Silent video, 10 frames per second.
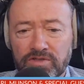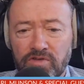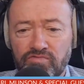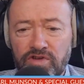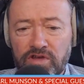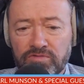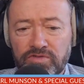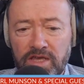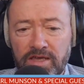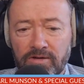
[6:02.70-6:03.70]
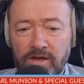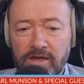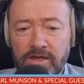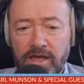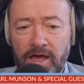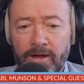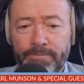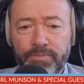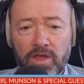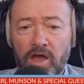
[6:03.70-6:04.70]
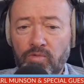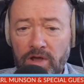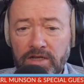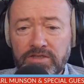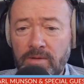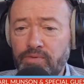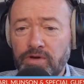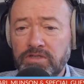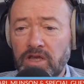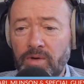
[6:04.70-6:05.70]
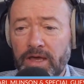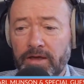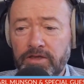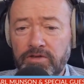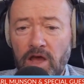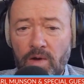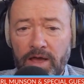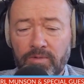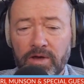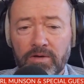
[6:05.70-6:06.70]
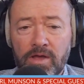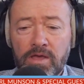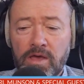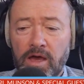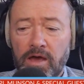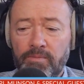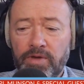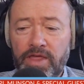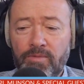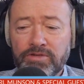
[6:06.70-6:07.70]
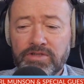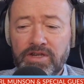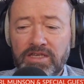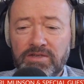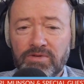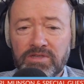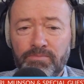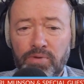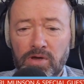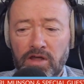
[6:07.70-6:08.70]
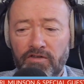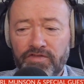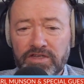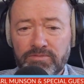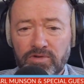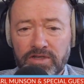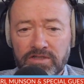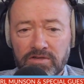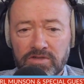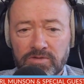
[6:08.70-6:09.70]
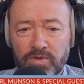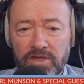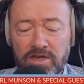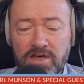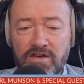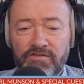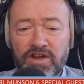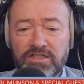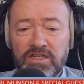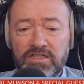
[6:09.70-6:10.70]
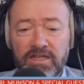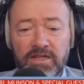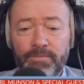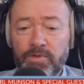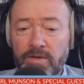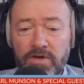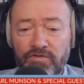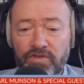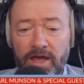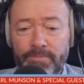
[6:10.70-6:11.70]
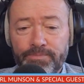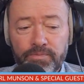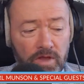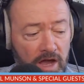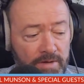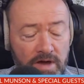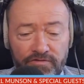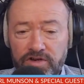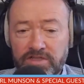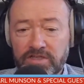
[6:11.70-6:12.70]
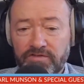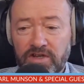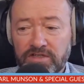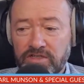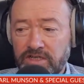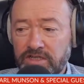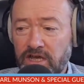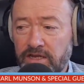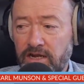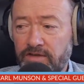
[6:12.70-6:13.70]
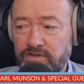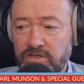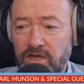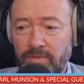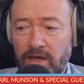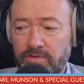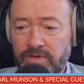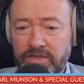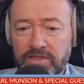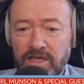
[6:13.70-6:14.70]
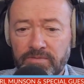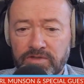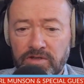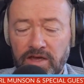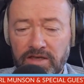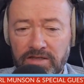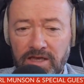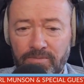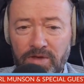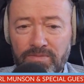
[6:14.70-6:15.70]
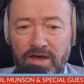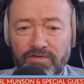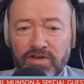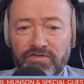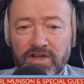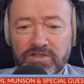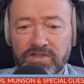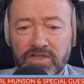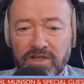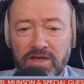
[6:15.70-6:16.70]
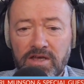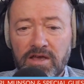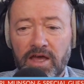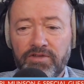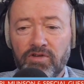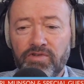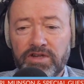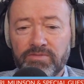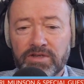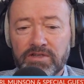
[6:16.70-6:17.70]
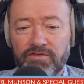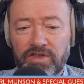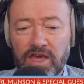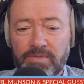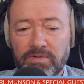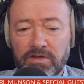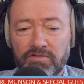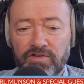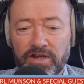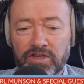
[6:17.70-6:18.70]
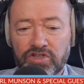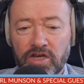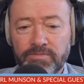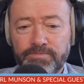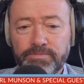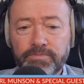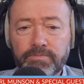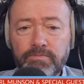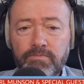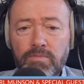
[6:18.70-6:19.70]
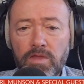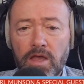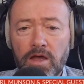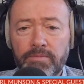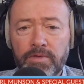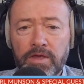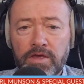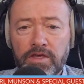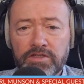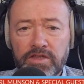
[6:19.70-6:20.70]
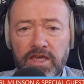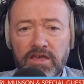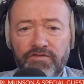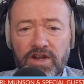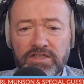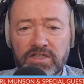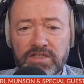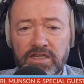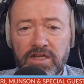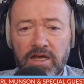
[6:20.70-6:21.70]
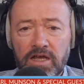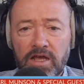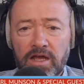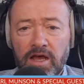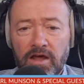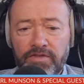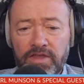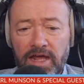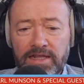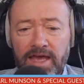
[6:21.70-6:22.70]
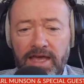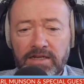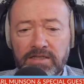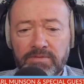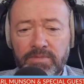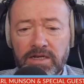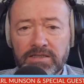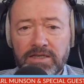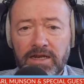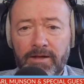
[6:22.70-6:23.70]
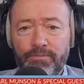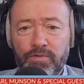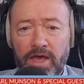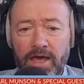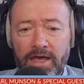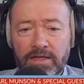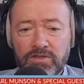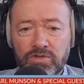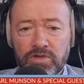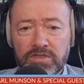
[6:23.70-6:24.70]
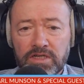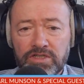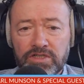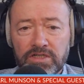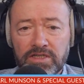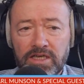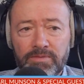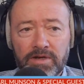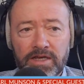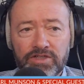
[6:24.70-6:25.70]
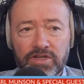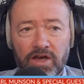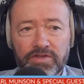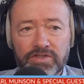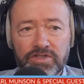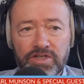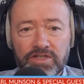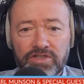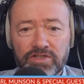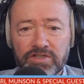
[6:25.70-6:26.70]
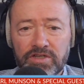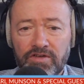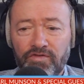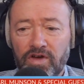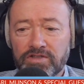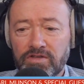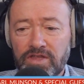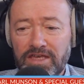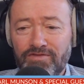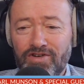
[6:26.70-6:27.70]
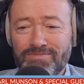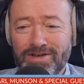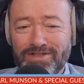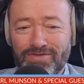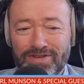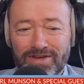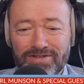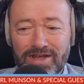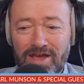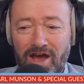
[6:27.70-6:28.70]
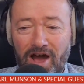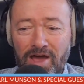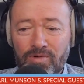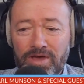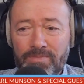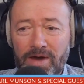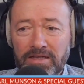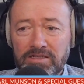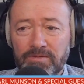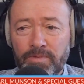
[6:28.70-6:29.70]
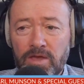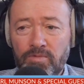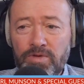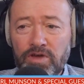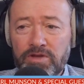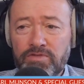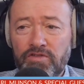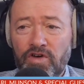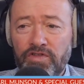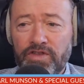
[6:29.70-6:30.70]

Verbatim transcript: the real deal. Um, I will at some point do it. You know I will. Um, but that wasn't an easy one to pull off this morning, so to speak. Francesinha, I'm up for that. I am up for eating a Francesinha, and I'll have to double up with Mrs. M so that I can get a big mouthful of Francesinha and not render myself incapable of running a show. Um, so there you go. Francesinha, uh, the Alheira de Mirandela, and Tortas de Guimarães are the suggestions so far. So thank you very much for those. I will get back to them, but we've got to move on